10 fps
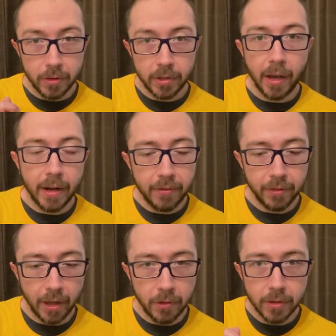the Tare
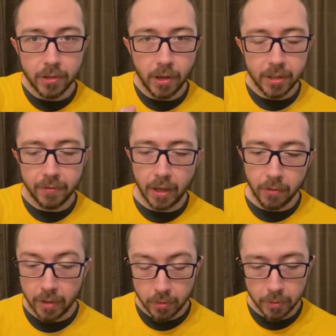flavor, the sauce
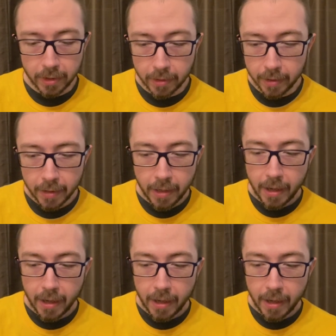flavor, that's really good.